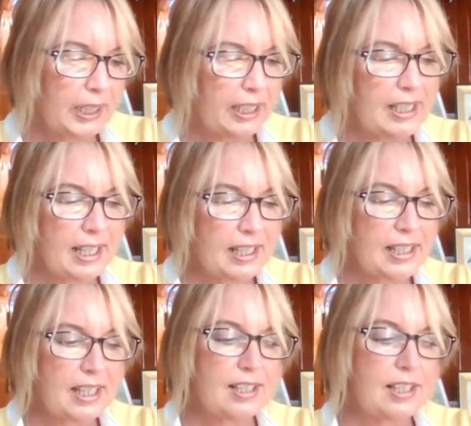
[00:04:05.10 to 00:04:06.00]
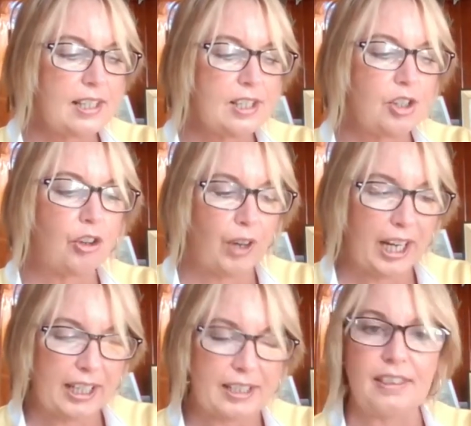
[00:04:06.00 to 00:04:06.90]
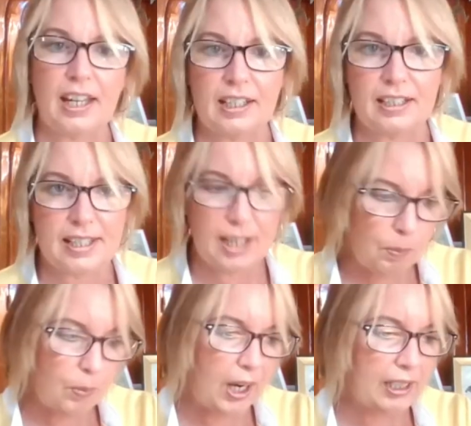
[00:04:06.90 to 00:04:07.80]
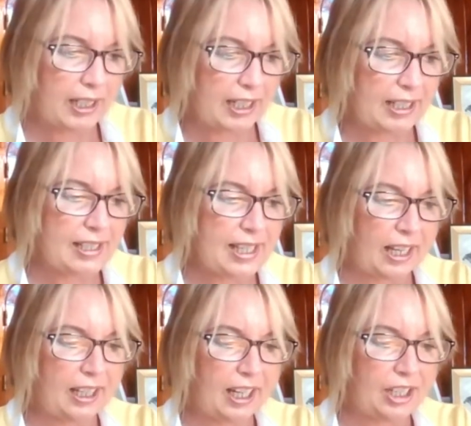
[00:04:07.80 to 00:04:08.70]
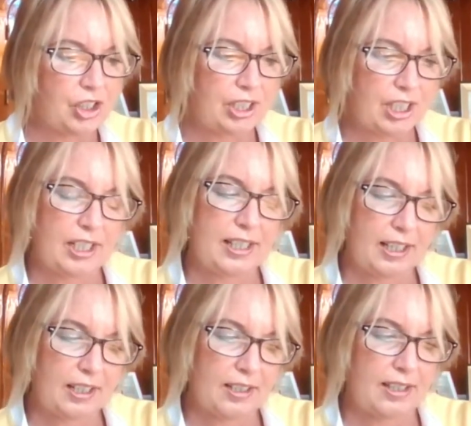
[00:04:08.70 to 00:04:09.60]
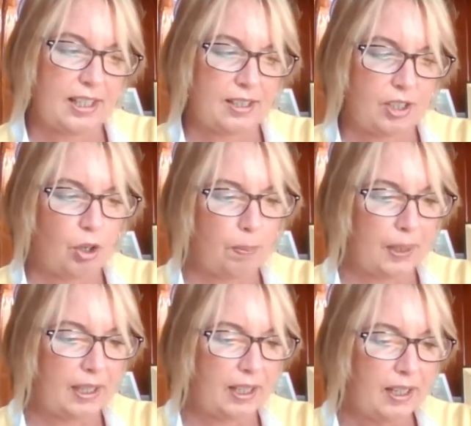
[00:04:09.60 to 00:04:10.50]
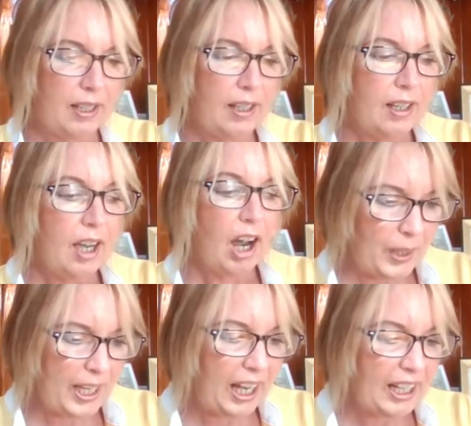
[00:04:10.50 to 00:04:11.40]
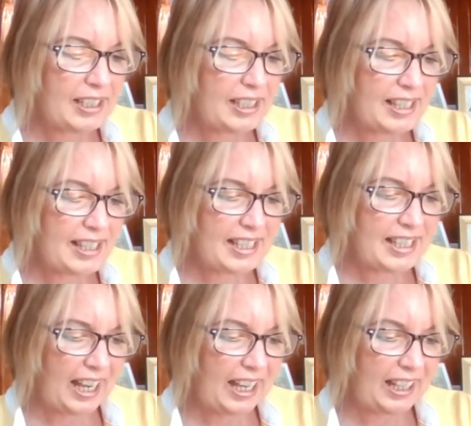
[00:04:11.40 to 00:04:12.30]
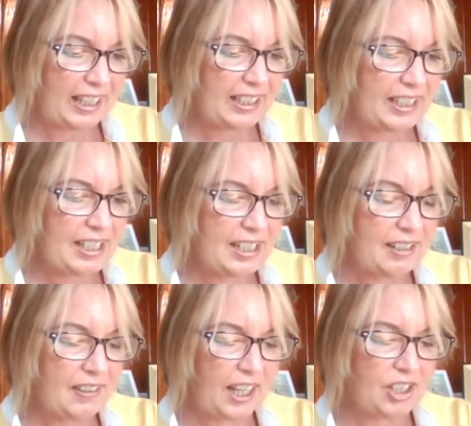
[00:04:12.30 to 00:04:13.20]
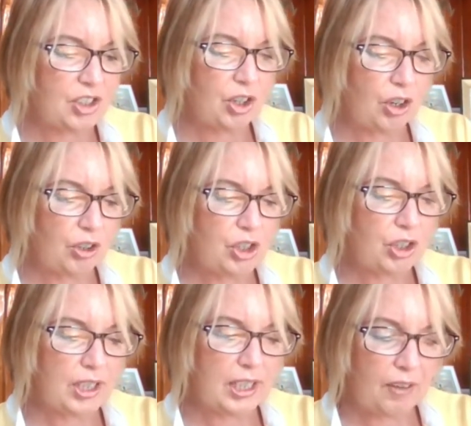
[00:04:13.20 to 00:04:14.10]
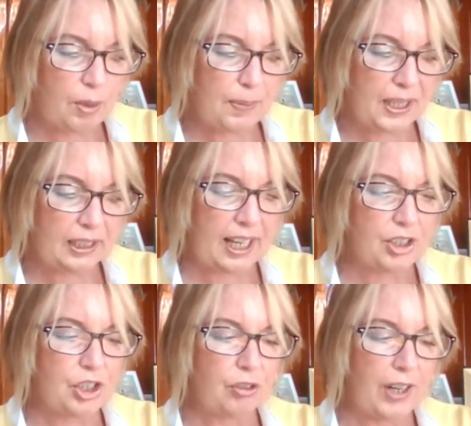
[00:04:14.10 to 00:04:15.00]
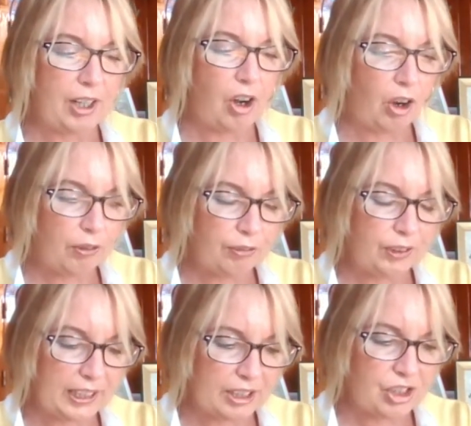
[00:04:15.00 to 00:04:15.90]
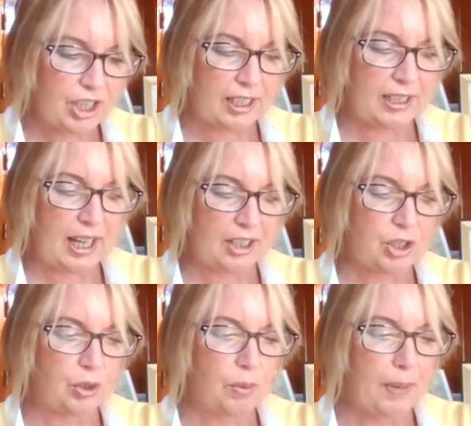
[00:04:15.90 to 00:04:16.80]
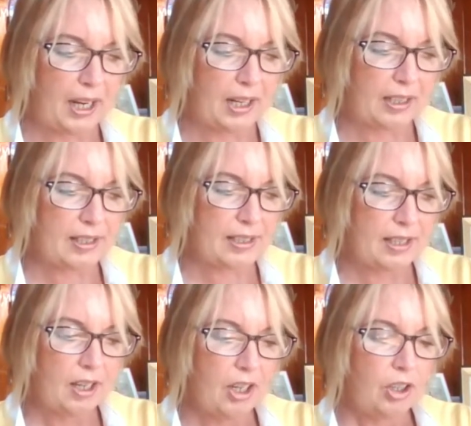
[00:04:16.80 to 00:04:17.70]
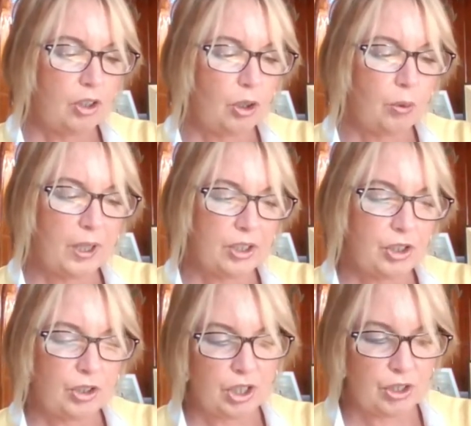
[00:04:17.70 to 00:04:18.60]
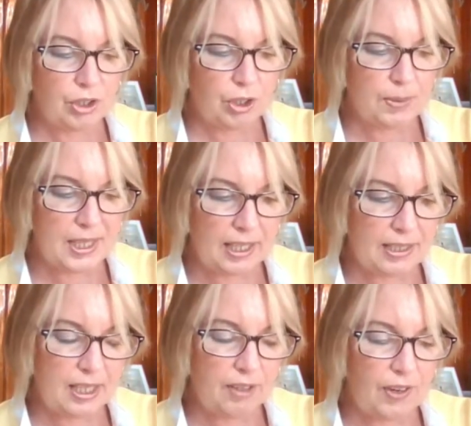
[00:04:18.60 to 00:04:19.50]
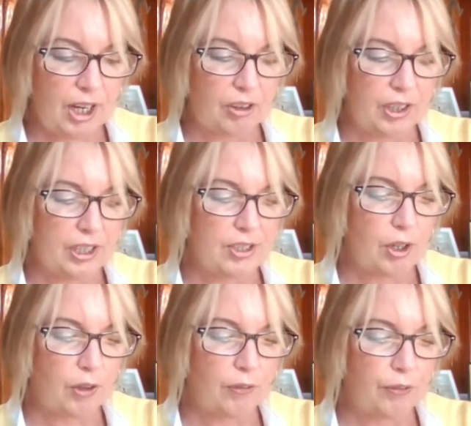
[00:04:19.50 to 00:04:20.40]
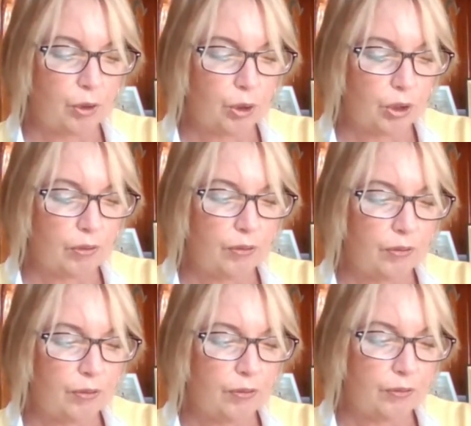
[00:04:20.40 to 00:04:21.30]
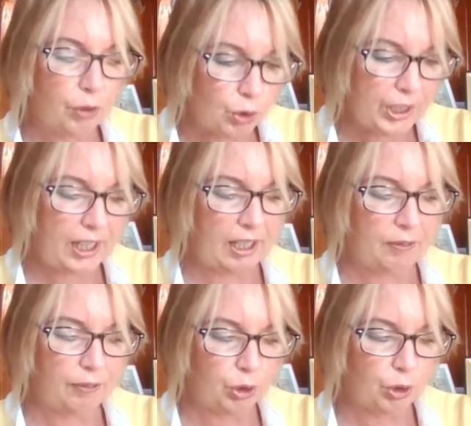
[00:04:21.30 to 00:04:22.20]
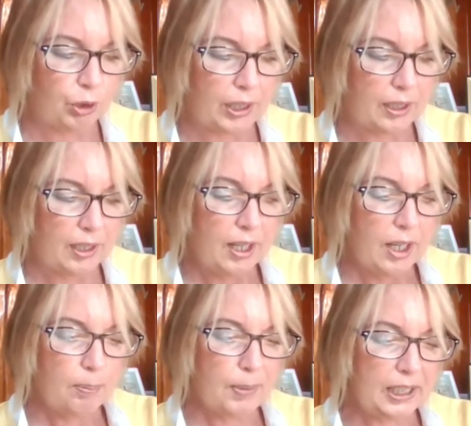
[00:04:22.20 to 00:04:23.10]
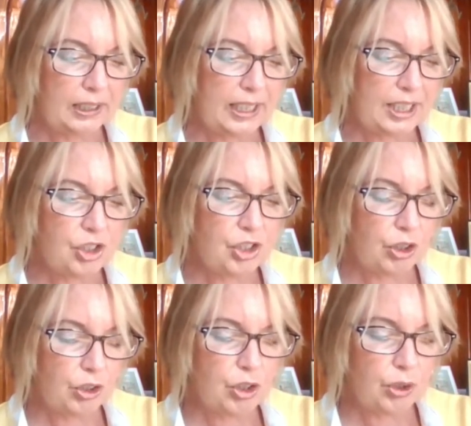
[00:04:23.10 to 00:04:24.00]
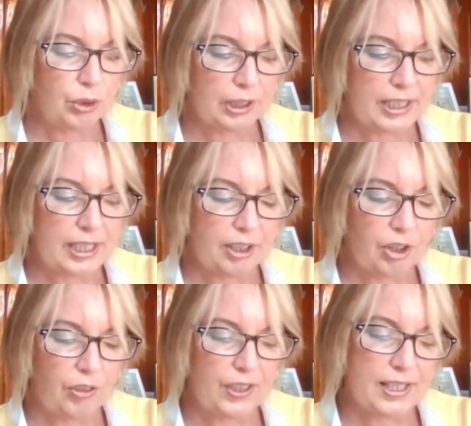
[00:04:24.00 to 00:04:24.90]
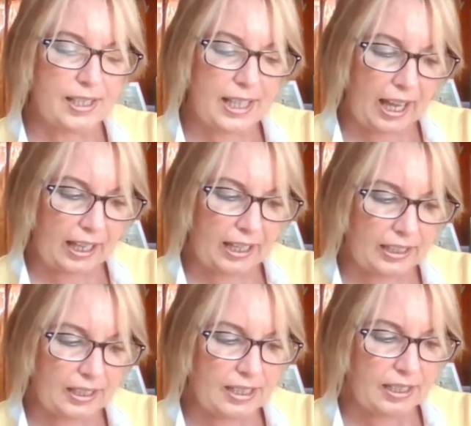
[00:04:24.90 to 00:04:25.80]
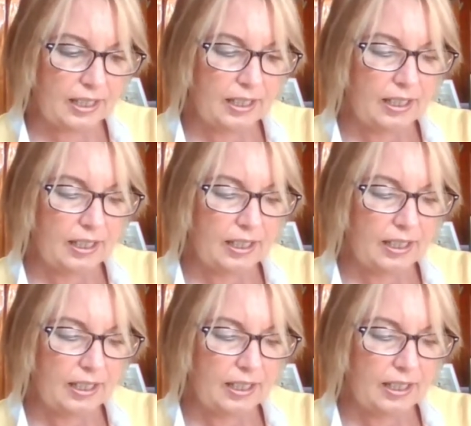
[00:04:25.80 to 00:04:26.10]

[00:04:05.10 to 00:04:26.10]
He says, this is great that someone is engaging to discuss this topic. We understand that dogs should never be allowed to run off leash in national parks. No one should disturb sensitive areas of fauna and flora, but a leash dog toileting on the sand,